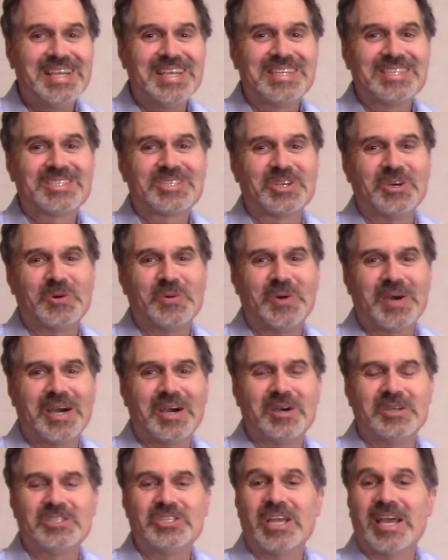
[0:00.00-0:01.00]
So
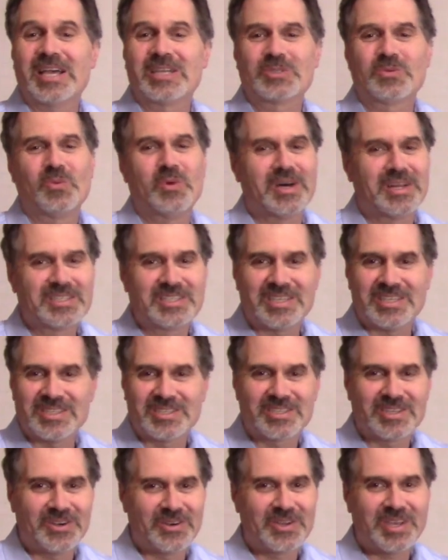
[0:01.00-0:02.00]
uh, jazz
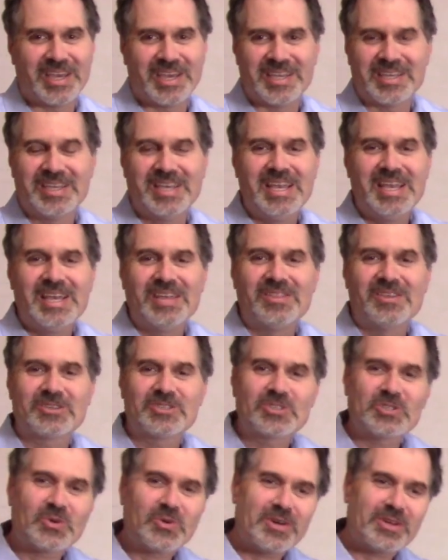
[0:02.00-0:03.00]
waltzes, okay. They're
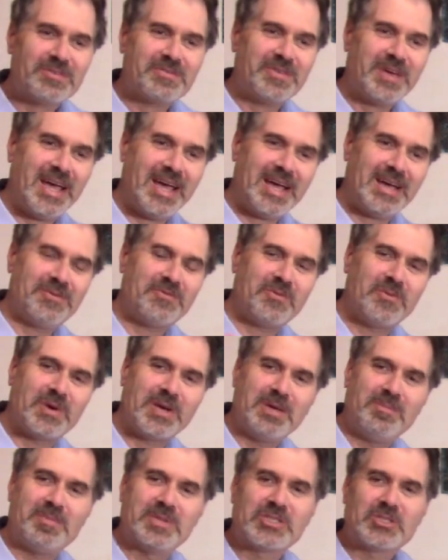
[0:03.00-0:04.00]
sort of
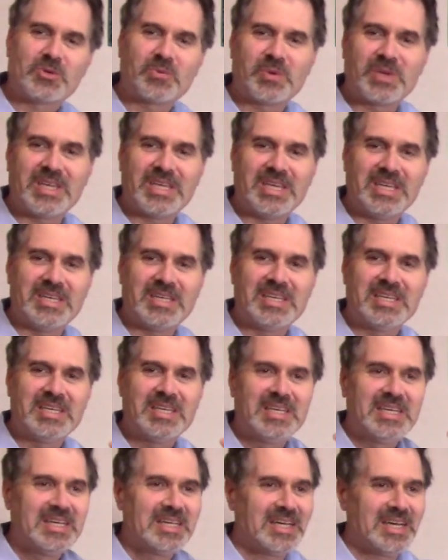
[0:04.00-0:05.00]
halfway between
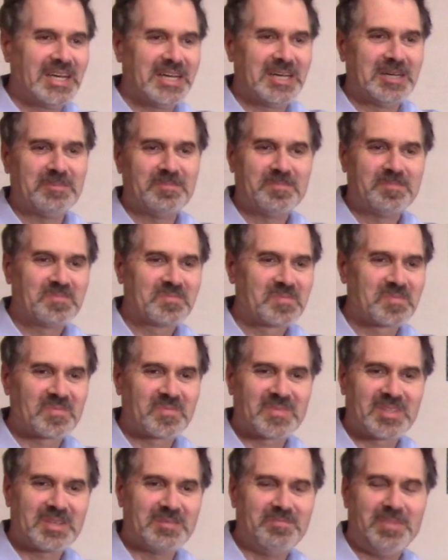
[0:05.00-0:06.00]
um,
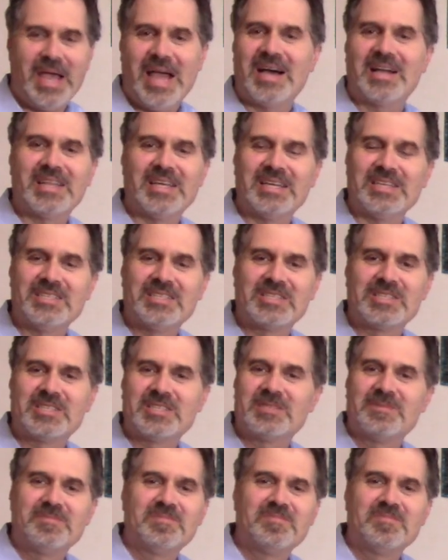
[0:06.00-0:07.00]

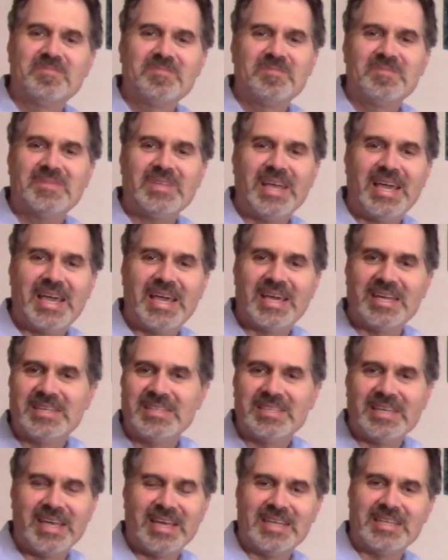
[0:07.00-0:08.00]
ballads
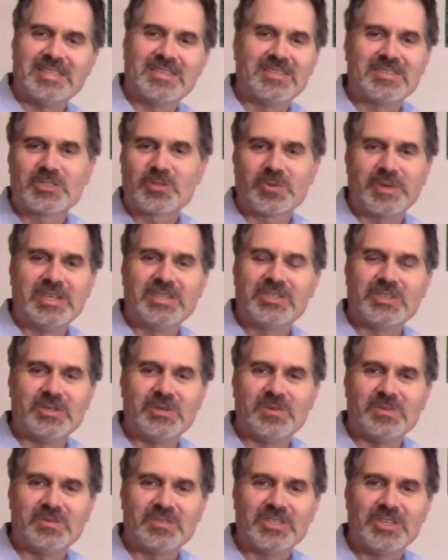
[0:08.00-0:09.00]
and and swing
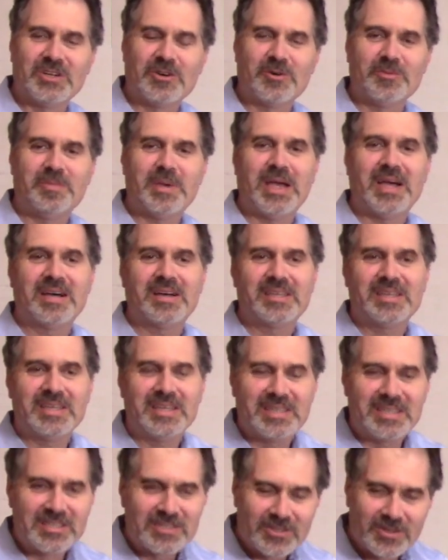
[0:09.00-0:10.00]
tunes. You know, a ballad
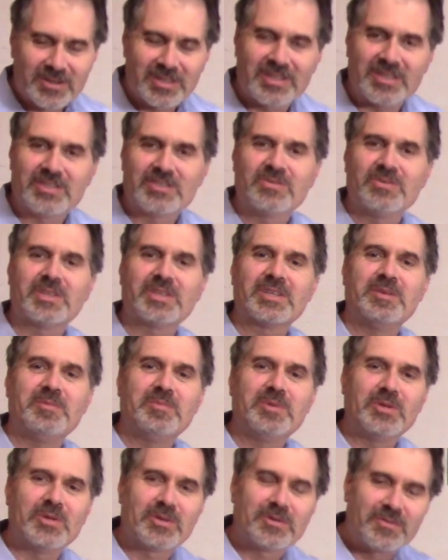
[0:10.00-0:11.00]
is sort of this really
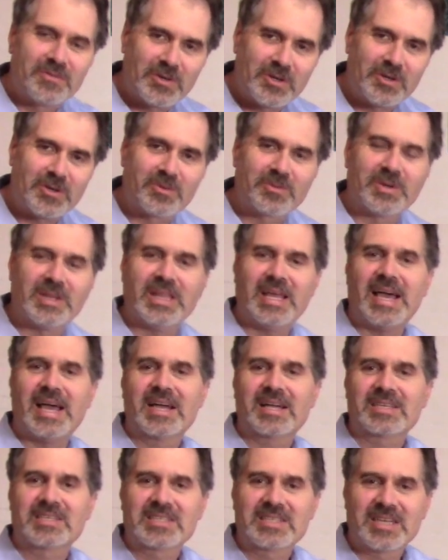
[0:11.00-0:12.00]
beautiful,
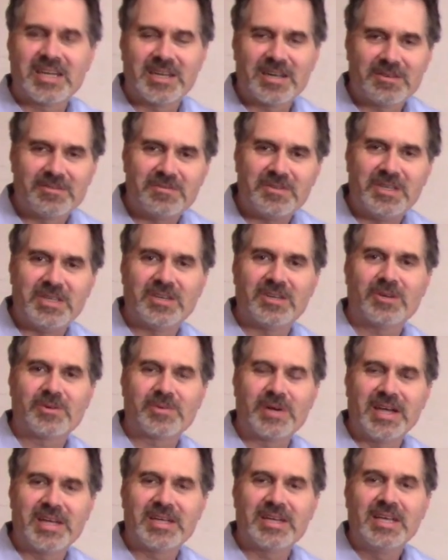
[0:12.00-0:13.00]
relaxed kind of feel,
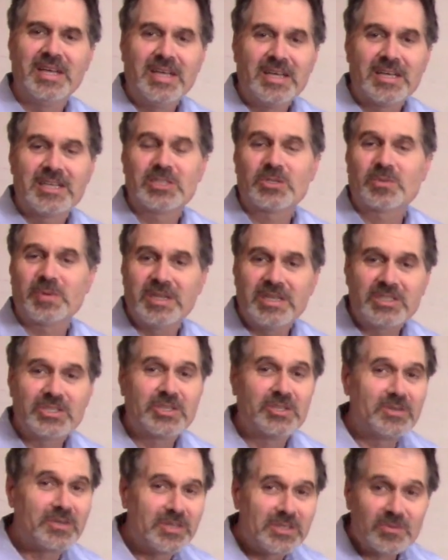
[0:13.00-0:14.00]
right? A swing
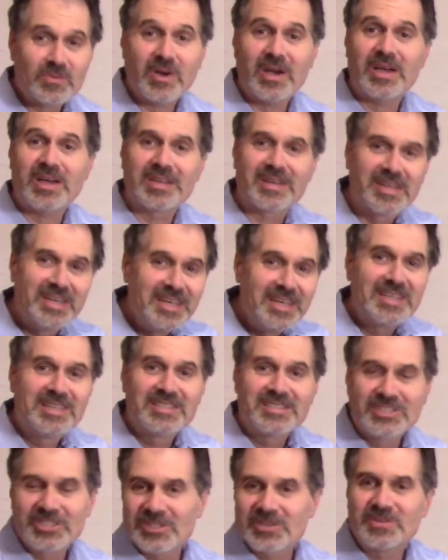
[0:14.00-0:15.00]
tune is one,
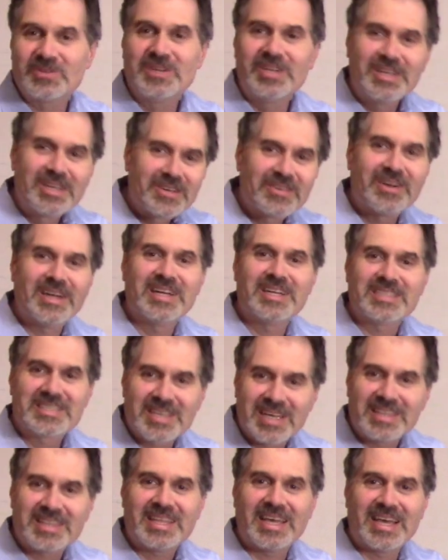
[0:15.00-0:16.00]
two, right? It's
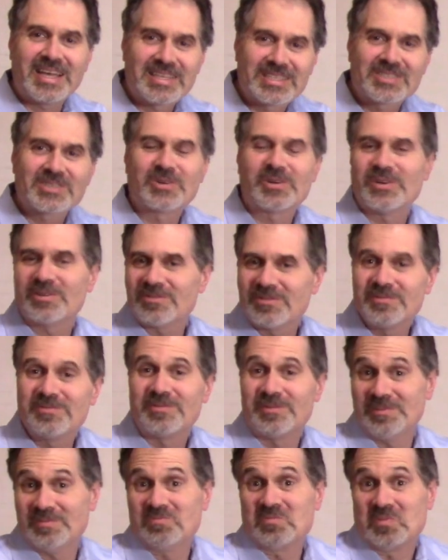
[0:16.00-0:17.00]
got that sort of
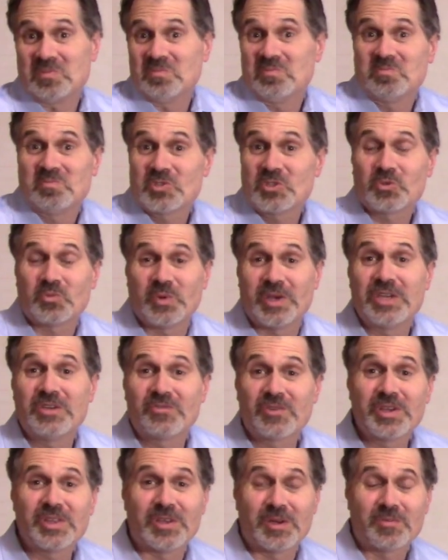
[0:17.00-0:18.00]
swing
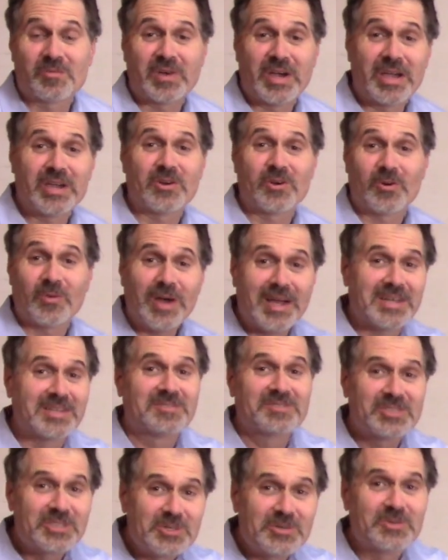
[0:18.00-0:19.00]
rhythm, right? Or one,
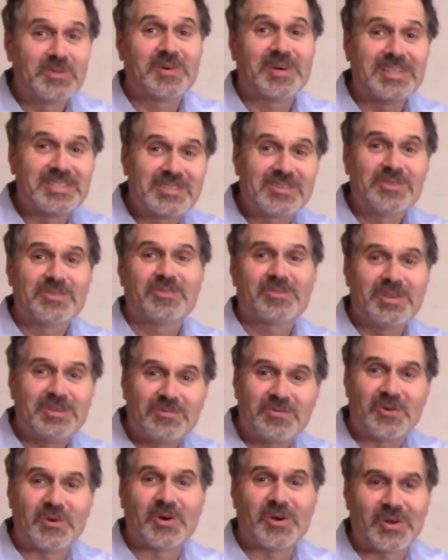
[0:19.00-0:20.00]
two, one, two, three,
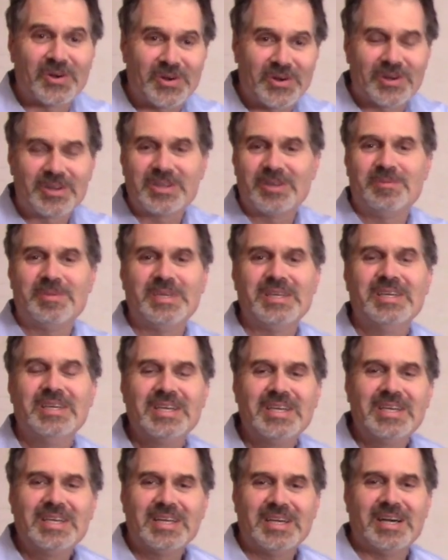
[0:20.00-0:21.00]
four. Or it could be
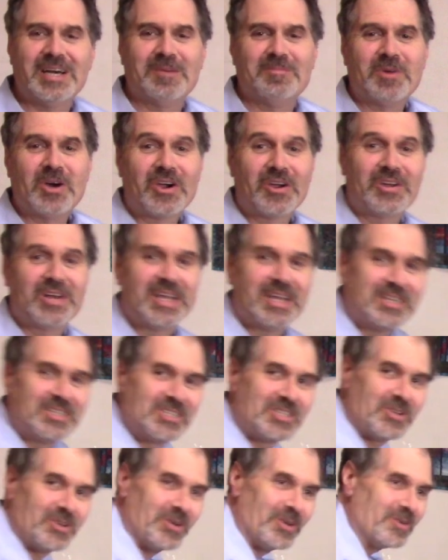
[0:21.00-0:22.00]
um,
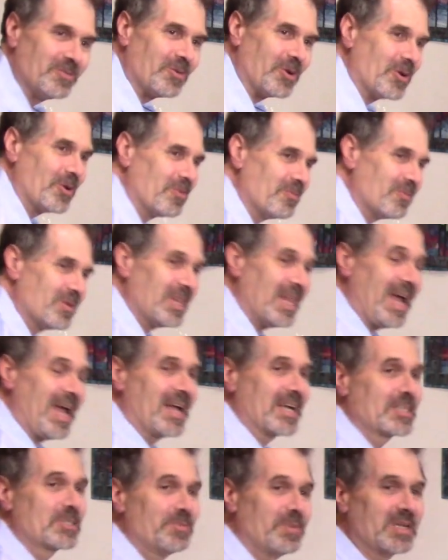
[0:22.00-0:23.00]
hard-edged or, or
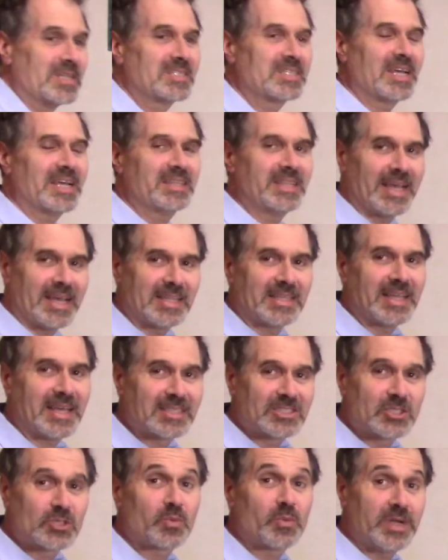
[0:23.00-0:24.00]
relaxed, but it's got that,
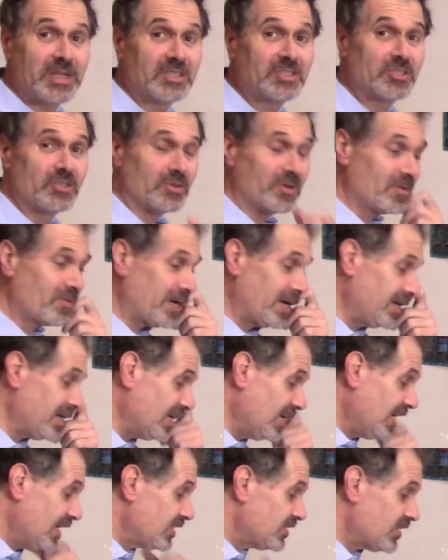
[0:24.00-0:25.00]
that swing to it, right?
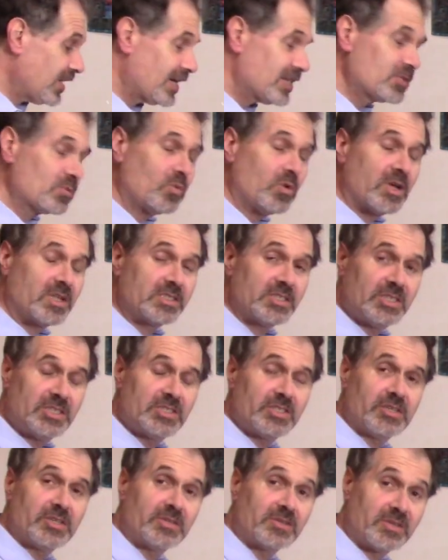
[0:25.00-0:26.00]
Jazz
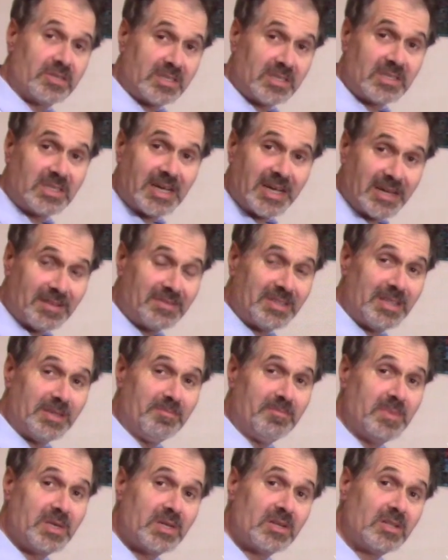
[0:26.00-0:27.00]
waltzes are kind of in the
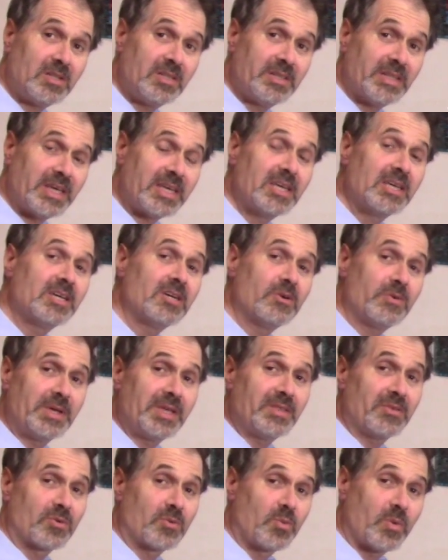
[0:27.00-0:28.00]
middle. They can go
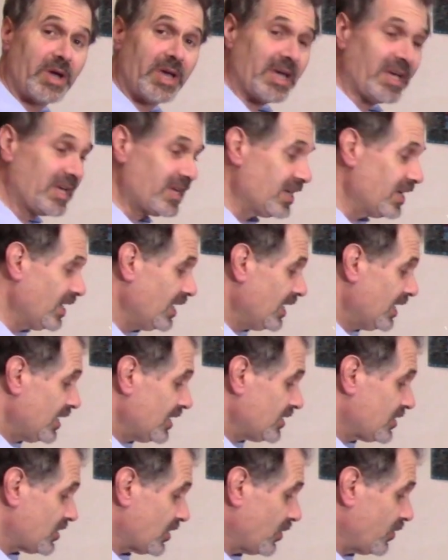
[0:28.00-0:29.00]
either way.
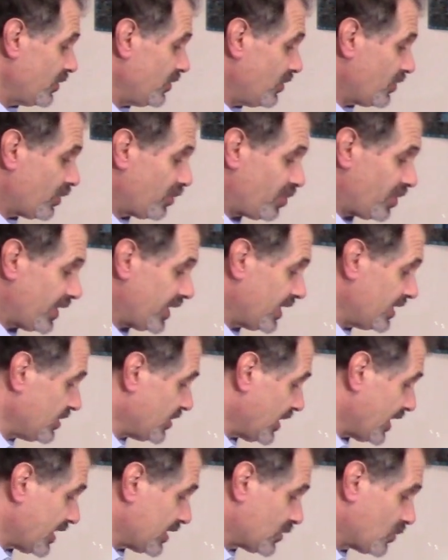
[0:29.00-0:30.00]
So you could play a
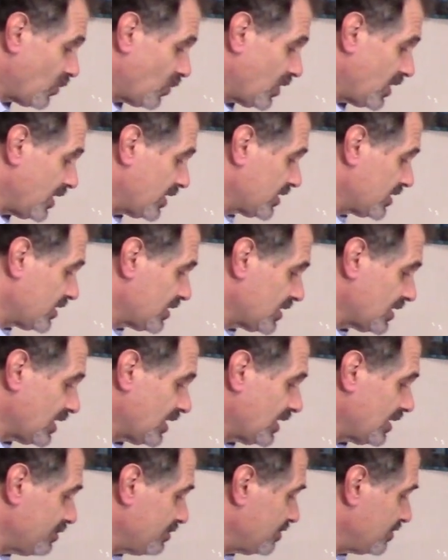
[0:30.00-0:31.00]
jazz waltz.
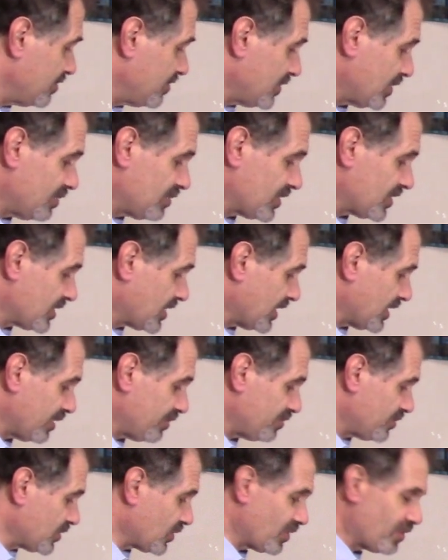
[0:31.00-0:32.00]
Um, I'm just going to
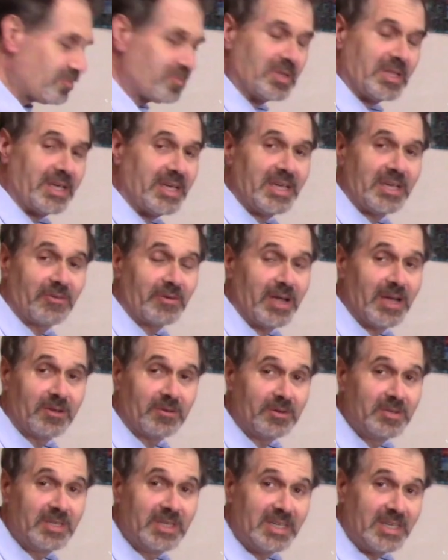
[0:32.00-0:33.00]
sort of play
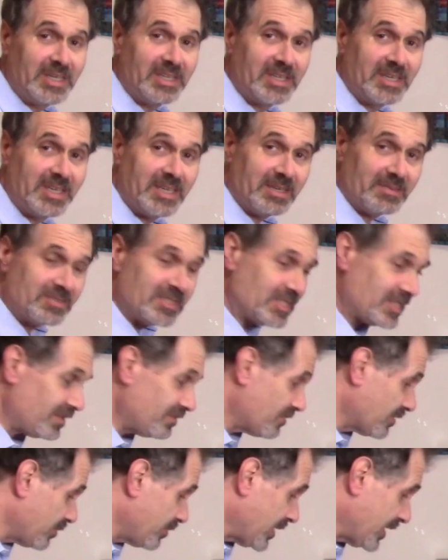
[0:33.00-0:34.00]
around in the key of C
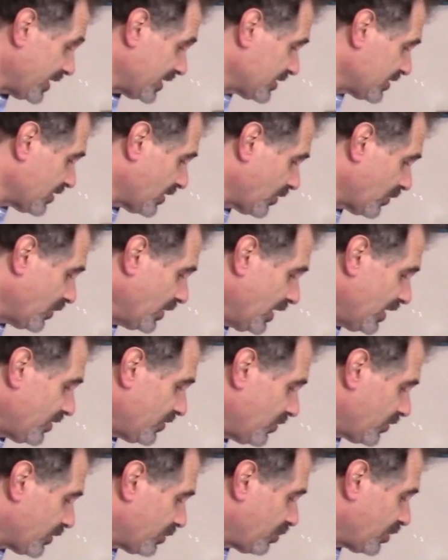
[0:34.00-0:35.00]
for a minute. So
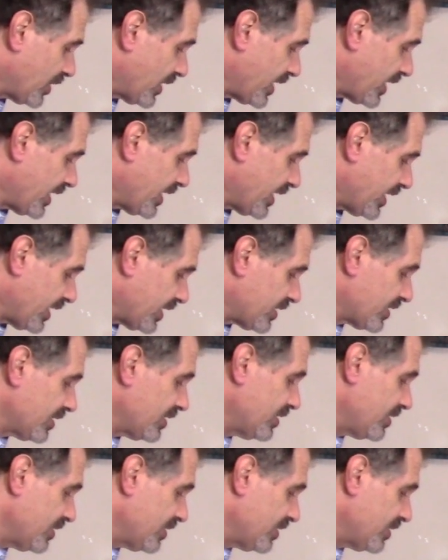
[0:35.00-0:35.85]
you could play it...